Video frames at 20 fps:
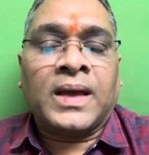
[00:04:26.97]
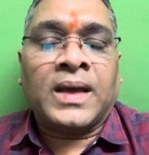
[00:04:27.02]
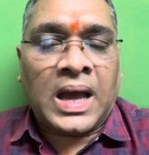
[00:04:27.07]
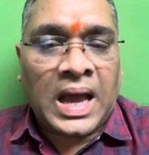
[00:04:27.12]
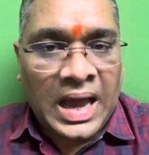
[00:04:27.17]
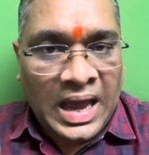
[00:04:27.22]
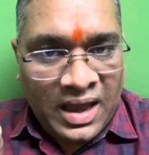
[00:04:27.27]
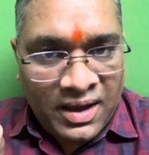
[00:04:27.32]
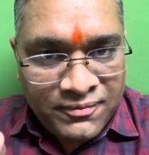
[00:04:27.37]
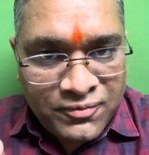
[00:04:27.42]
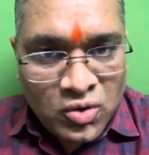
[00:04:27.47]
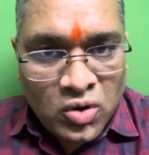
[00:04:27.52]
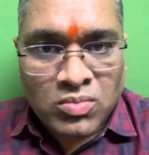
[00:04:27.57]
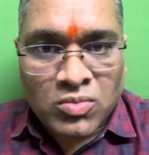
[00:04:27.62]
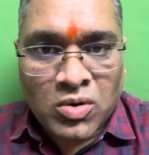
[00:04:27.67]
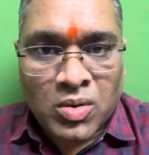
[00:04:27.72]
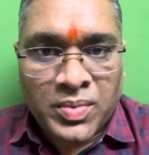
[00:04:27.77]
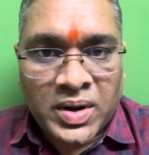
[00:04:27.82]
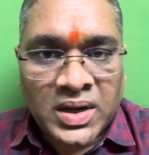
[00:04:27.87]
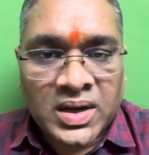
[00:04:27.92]
Have your
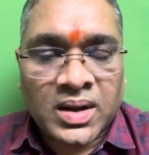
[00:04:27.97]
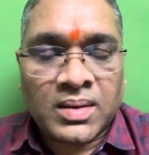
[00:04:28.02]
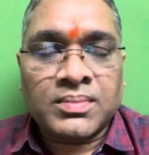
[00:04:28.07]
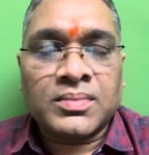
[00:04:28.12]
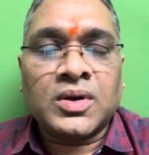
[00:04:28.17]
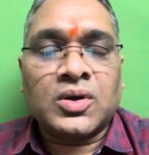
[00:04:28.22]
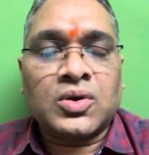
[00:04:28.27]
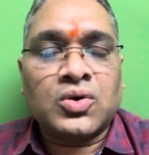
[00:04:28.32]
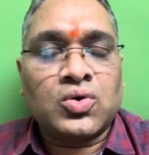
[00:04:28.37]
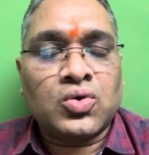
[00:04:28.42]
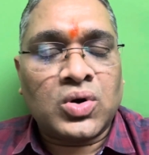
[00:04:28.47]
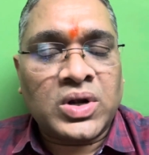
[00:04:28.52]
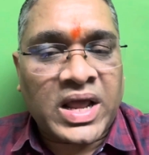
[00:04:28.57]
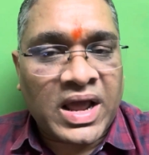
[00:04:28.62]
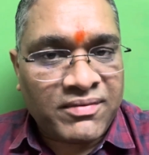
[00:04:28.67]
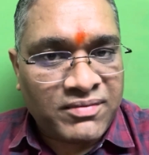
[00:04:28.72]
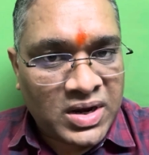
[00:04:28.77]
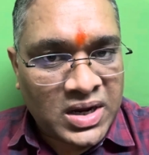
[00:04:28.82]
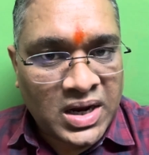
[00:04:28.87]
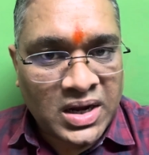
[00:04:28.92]
momentum, don't
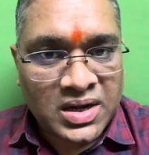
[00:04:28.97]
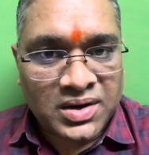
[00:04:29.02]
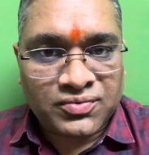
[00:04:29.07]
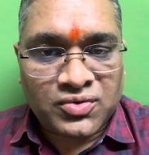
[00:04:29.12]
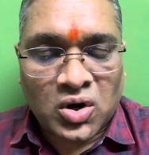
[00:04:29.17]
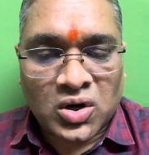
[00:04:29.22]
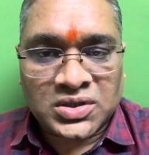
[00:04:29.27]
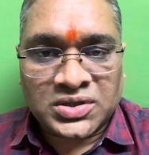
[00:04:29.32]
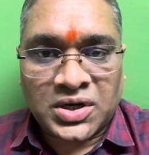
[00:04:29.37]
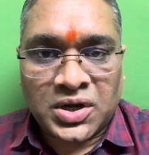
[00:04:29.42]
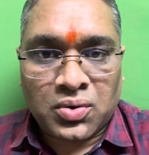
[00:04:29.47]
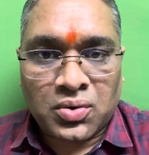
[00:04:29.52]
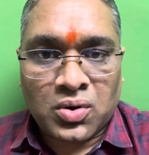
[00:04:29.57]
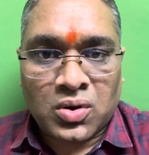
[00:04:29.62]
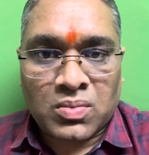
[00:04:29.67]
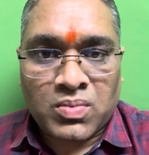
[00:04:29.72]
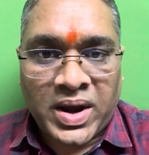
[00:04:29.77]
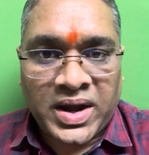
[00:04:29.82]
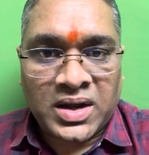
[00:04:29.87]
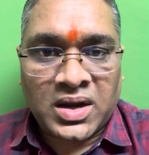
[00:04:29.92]
have negative thoughts into
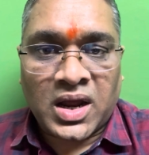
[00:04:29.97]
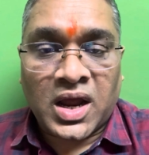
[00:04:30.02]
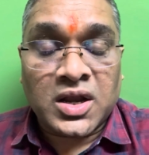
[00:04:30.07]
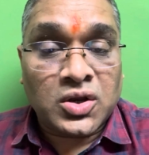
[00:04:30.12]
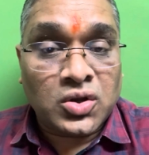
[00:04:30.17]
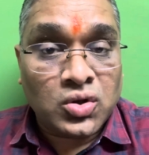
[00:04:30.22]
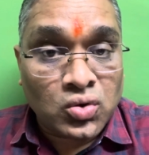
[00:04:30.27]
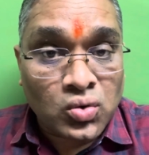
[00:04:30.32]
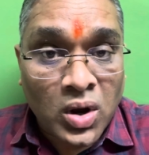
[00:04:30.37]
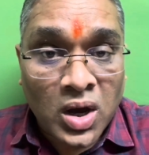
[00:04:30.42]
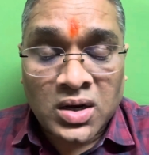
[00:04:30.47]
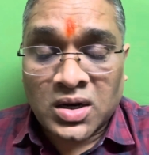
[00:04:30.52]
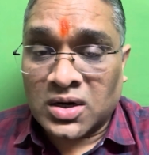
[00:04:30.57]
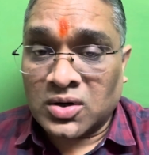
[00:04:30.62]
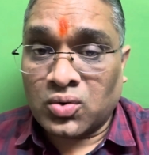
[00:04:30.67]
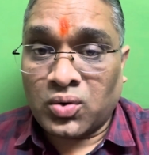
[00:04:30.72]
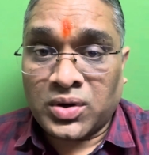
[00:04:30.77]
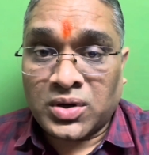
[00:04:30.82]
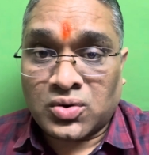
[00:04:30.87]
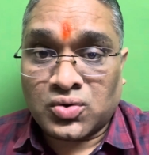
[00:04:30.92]
your mind, and you all are
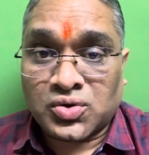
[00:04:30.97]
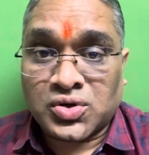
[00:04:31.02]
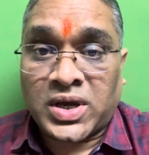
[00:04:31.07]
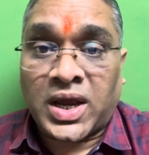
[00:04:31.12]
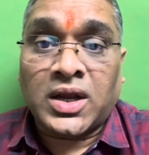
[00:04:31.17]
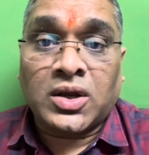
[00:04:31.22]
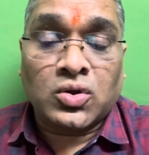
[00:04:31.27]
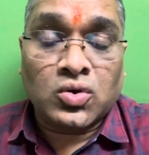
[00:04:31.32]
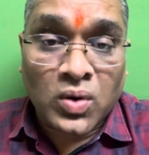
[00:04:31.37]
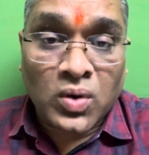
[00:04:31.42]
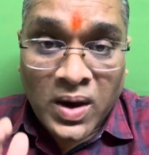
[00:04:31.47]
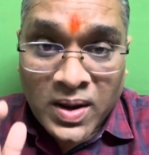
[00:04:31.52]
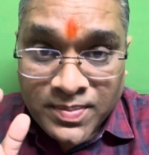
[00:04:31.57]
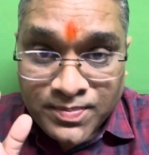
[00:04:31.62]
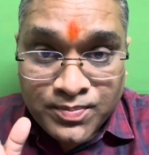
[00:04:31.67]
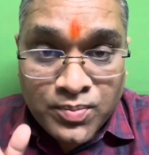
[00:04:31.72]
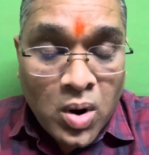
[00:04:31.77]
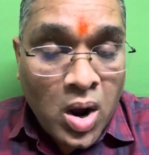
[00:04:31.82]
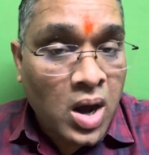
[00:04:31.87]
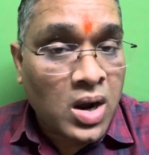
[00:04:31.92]
going to shine. You are
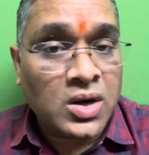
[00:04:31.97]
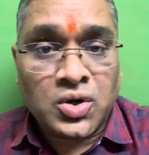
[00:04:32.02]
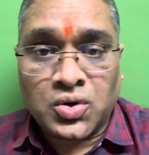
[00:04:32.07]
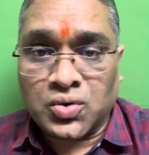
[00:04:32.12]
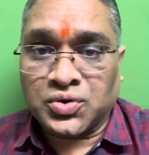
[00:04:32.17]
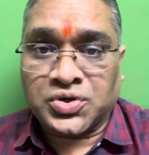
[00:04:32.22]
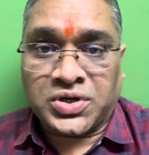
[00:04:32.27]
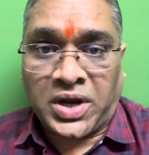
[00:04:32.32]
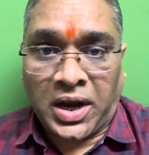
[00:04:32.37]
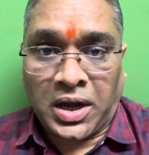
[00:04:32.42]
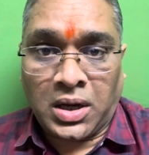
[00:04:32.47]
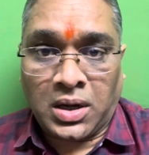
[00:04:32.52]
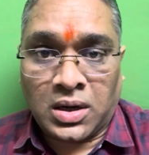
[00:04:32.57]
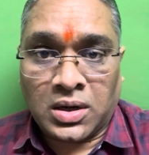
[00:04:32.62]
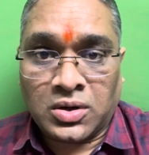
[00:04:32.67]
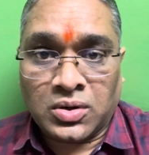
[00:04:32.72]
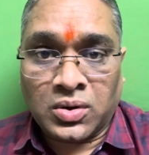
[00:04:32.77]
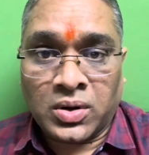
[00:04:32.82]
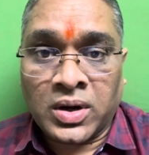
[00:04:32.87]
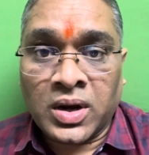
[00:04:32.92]
born to shine
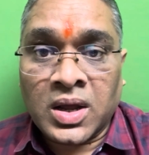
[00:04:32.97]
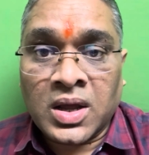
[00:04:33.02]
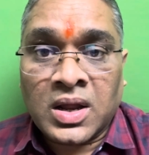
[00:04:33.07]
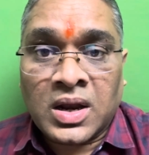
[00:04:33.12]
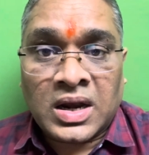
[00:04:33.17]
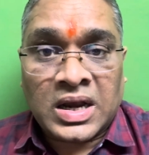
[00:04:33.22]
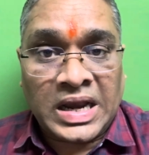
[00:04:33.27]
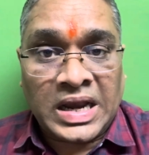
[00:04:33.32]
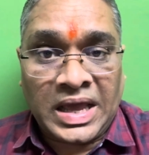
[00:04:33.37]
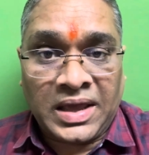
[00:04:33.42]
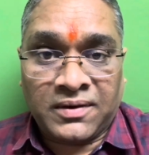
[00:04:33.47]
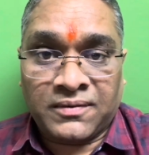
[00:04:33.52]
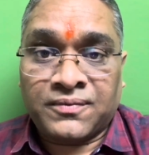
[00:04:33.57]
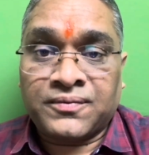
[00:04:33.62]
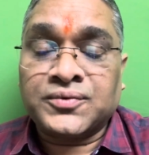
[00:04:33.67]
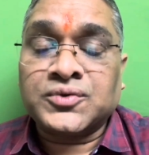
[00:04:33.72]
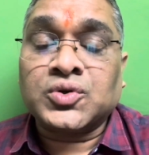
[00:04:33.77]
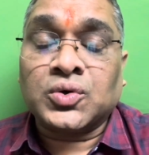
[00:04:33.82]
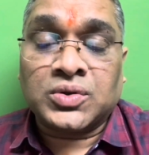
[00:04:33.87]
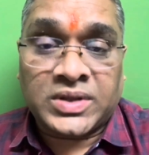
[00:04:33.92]
in your
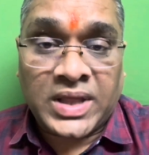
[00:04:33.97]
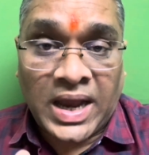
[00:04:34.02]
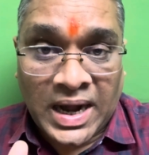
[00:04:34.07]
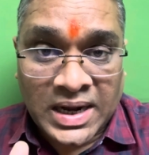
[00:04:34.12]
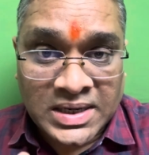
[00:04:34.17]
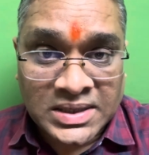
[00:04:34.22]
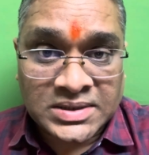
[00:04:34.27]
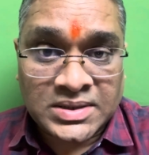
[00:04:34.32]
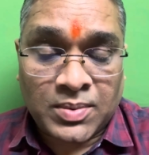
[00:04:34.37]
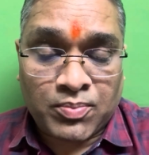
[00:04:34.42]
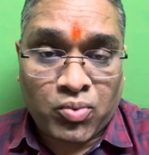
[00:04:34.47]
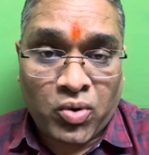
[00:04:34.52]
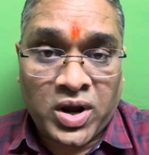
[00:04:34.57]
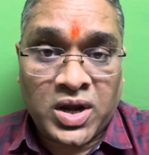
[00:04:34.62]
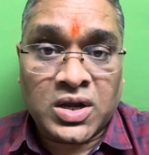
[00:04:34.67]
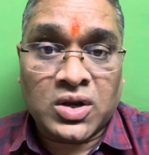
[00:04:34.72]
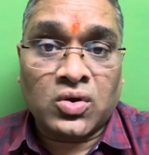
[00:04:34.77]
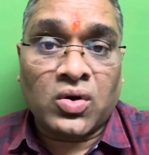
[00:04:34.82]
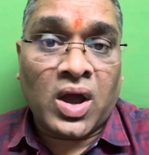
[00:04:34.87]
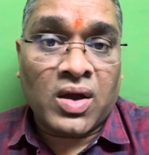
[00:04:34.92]
life. So that is the
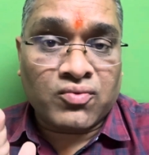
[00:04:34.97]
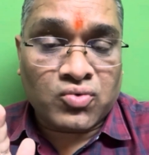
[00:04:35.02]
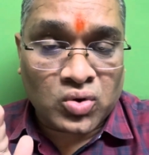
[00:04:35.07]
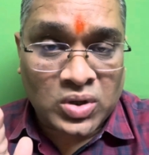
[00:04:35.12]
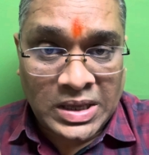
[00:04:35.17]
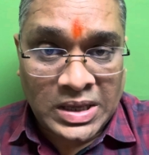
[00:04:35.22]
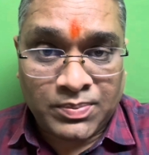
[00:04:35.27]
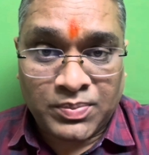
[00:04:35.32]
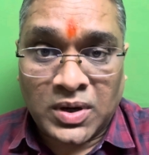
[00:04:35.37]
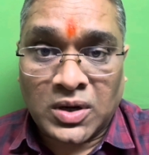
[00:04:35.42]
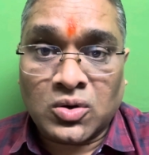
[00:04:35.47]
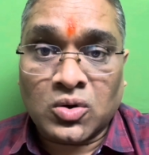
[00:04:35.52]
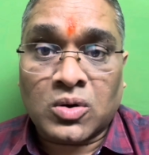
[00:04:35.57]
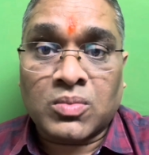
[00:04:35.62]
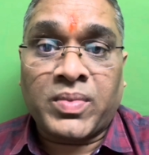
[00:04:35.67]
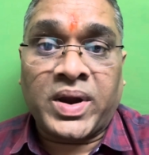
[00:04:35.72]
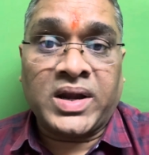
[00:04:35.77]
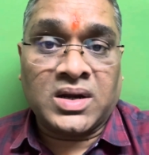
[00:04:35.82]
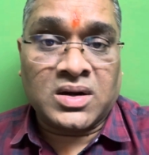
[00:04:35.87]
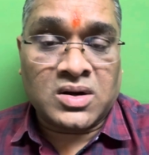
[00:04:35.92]
point you have to keep in your
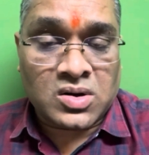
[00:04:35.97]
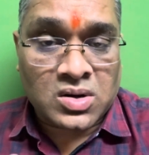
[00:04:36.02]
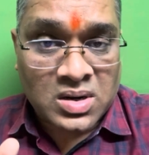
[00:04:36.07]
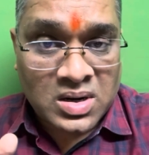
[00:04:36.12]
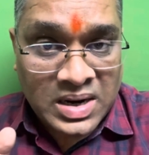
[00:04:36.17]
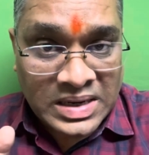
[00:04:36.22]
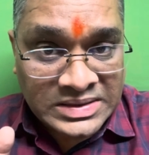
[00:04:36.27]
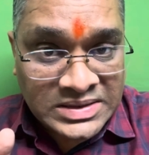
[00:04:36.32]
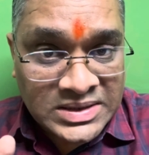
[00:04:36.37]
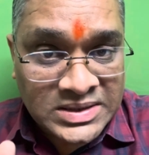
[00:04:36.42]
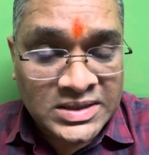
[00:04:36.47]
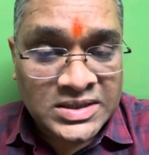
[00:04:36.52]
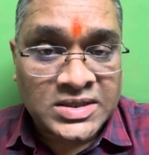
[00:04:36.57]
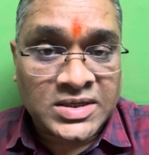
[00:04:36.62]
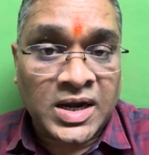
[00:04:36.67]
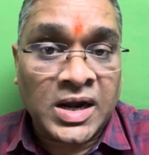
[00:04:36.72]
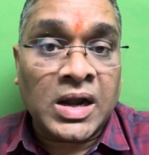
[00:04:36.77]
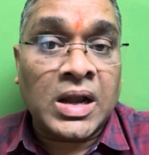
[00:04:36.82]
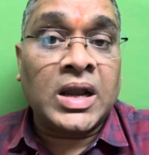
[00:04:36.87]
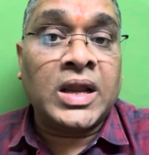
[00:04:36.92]
mind
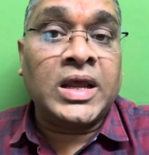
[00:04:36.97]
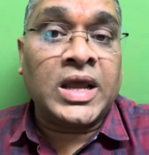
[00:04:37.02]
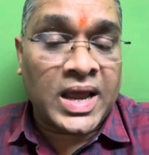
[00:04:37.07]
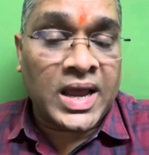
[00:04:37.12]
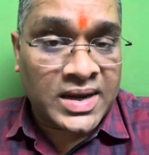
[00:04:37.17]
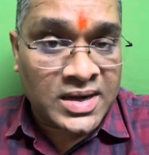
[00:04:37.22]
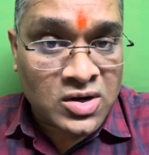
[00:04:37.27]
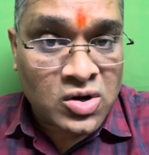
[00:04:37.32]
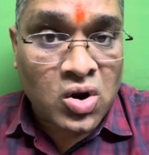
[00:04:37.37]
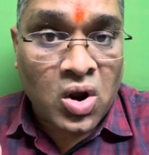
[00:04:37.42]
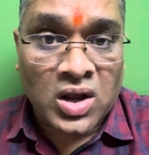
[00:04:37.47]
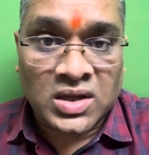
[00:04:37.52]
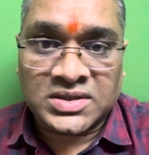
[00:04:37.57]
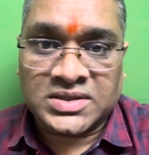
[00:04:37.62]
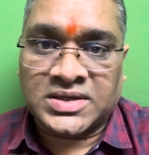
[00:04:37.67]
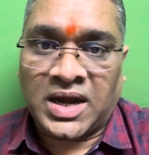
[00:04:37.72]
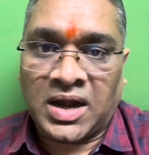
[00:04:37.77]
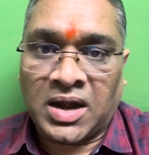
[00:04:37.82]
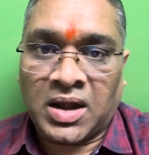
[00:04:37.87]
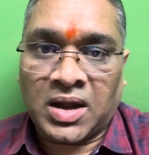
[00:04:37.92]
consistently and
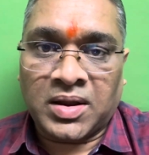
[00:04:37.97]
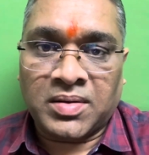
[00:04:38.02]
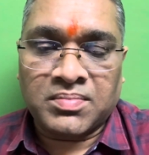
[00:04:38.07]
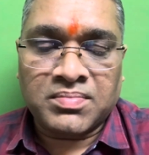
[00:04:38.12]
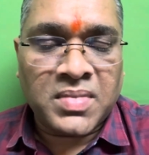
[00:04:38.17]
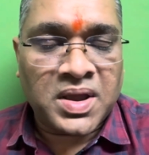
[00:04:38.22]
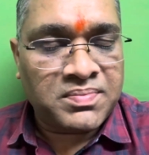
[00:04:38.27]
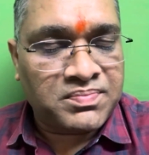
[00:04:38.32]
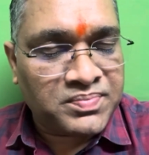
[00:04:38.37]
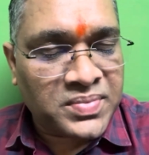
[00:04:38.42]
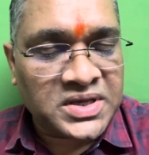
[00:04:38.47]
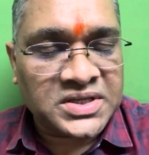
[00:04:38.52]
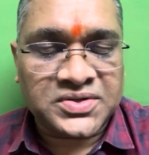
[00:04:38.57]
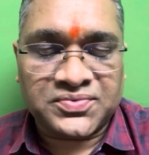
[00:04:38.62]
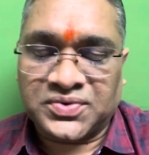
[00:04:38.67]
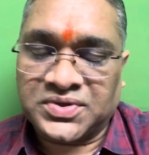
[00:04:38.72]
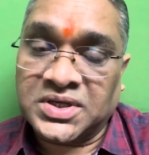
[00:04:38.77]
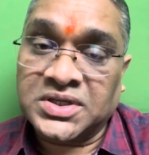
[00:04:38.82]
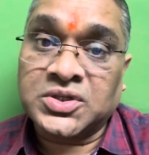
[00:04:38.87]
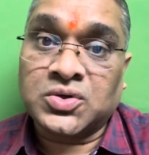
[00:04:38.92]
constantly. My best
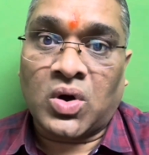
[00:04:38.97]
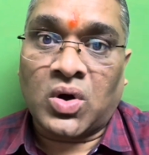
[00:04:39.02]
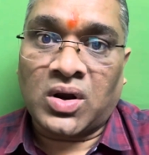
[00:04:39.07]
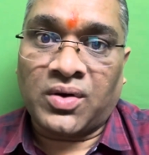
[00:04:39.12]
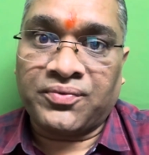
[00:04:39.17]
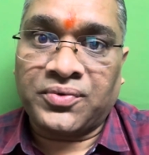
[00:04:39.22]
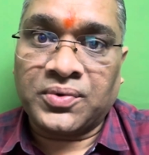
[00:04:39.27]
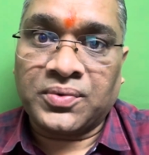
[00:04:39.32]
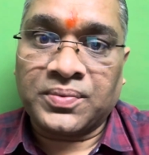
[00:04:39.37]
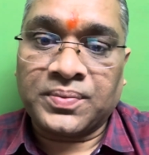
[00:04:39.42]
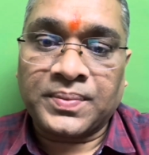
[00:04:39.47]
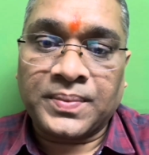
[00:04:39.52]
wishes to all of you.